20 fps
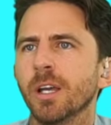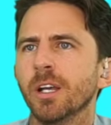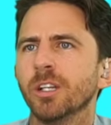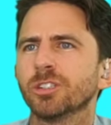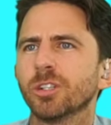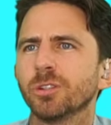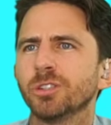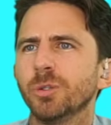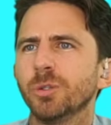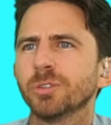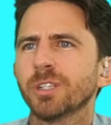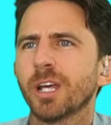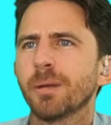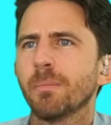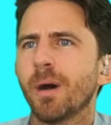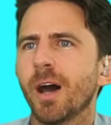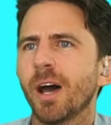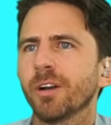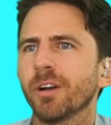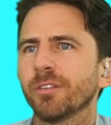So she was on
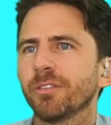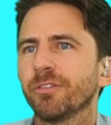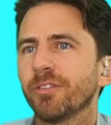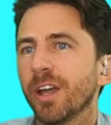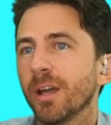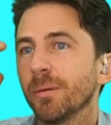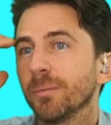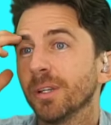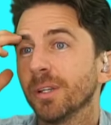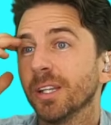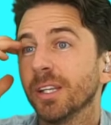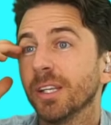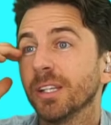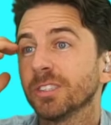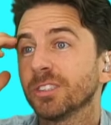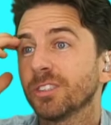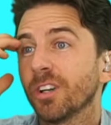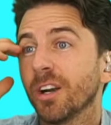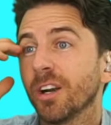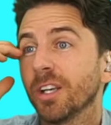Modern Family
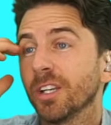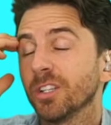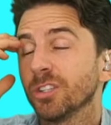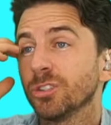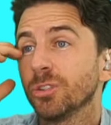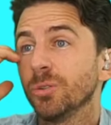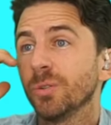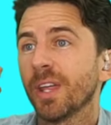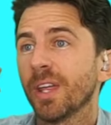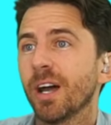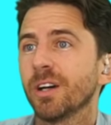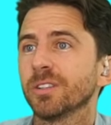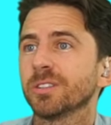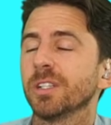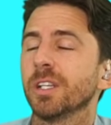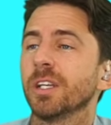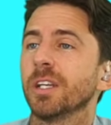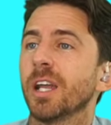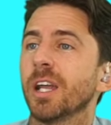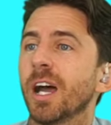starting in
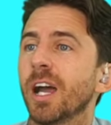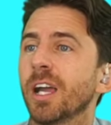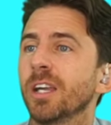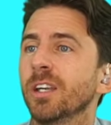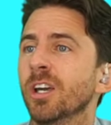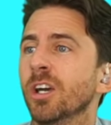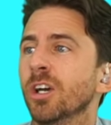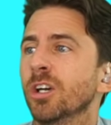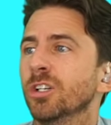2009.